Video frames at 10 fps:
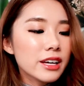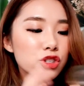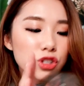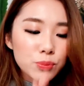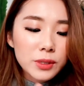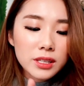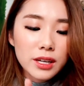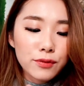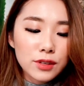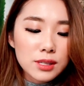I super
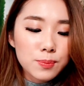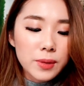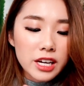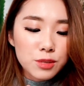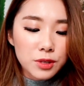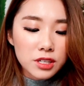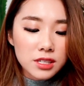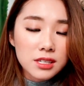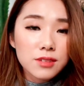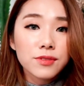love this blush
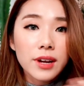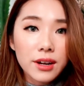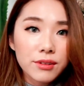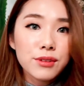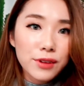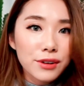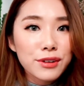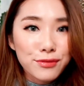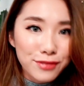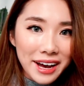because it is
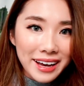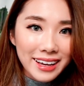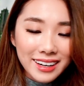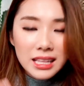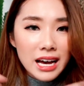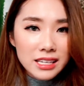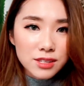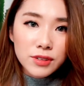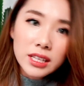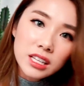very fine. It
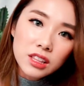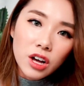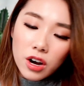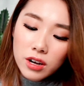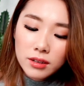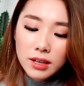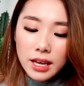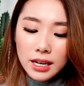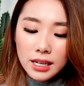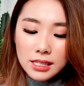lasts really long,
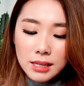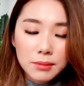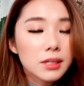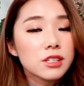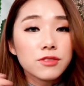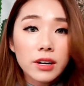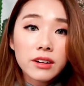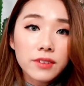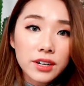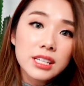and at the same time it's
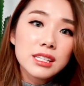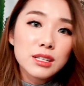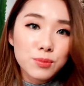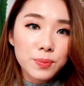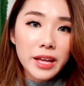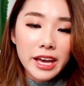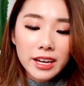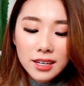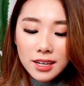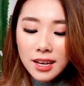very easy to
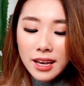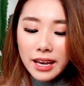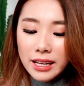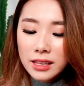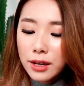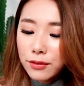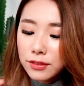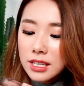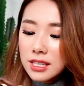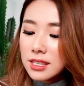blend. And I love
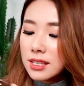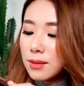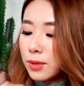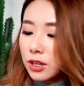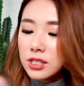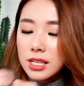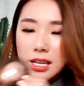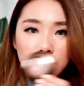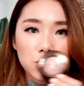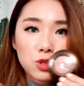this because it
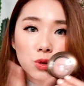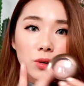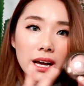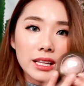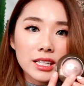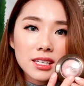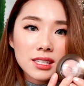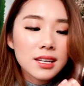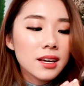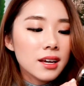has two
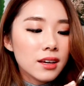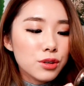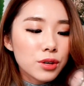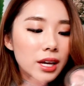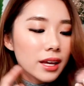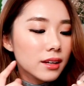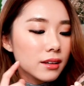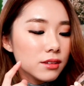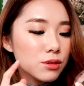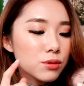colors. You
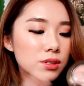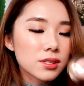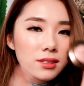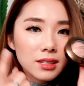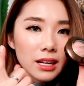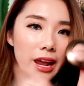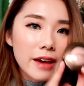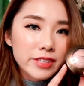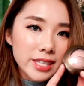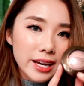can use the
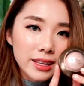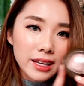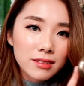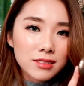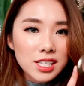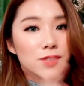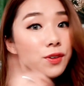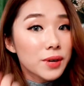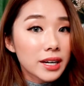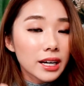left side like just
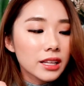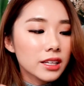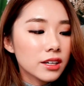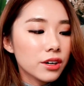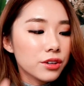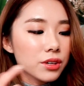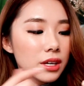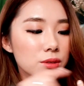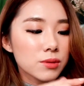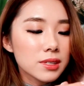for one color, or you
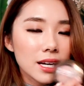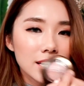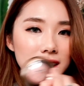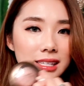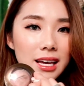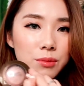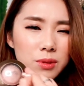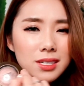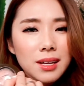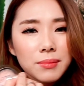can use the other side,
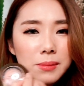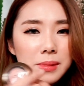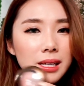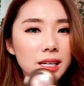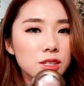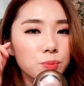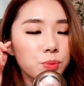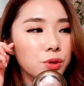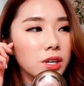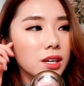which sometimes I like to
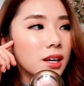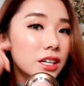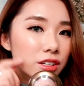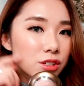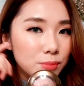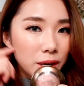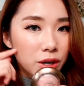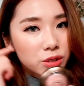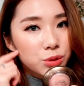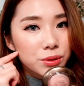put it near to my
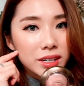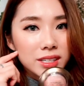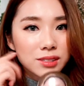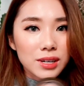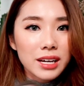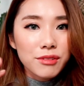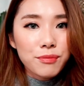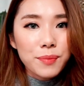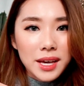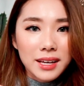contour to kind
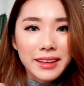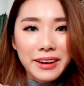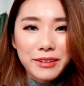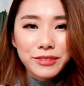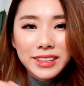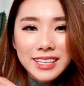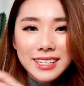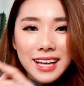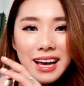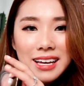of make like a really
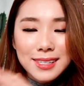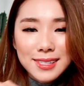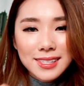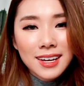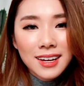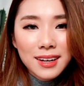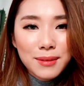nice